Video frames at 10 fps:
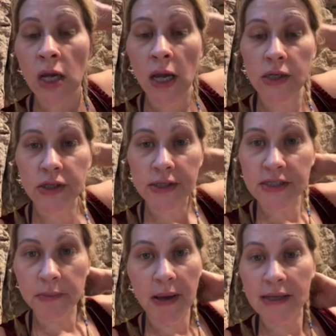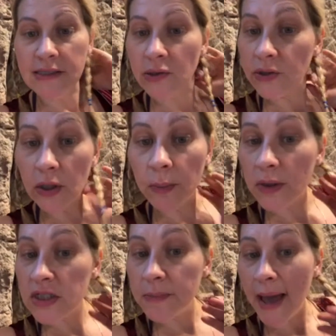It just depends on your
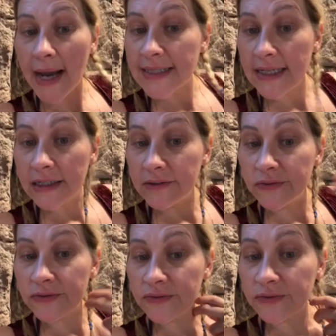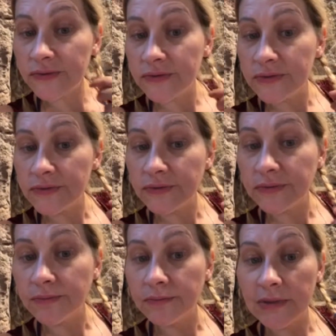perspective.
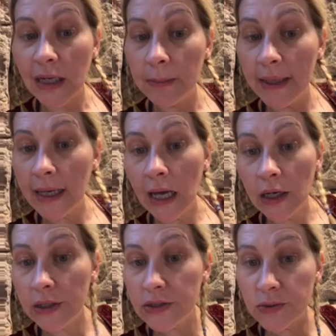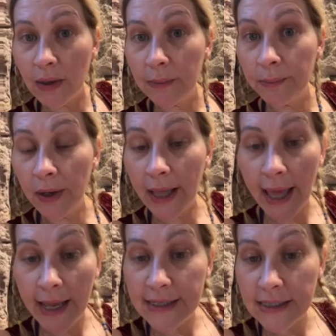But I'm like, I could have just went and bought
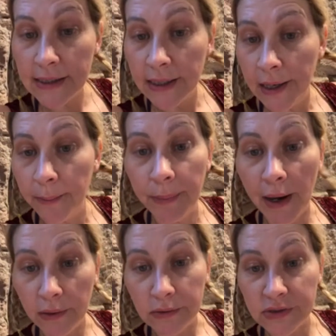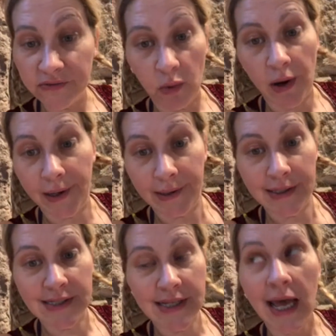8 bottles of wine
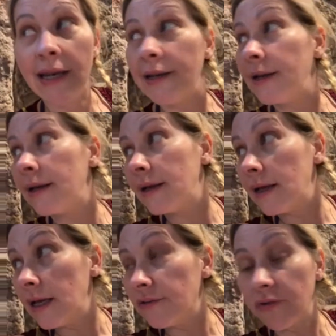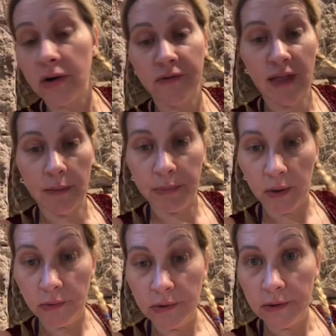and sat in front of that
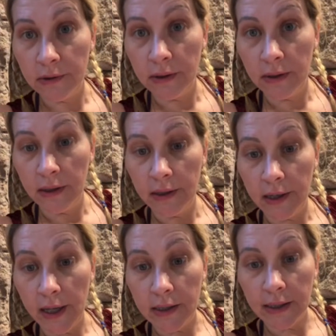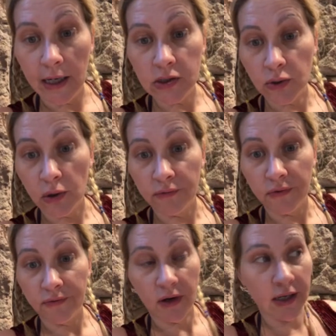boat and got drunk
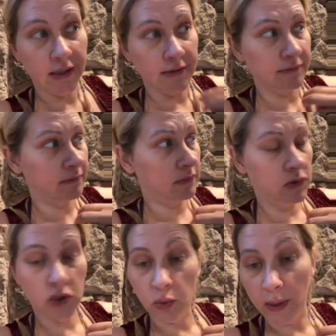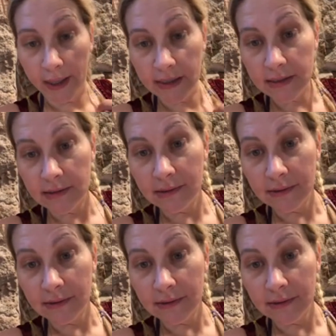for fucking 2 weeks.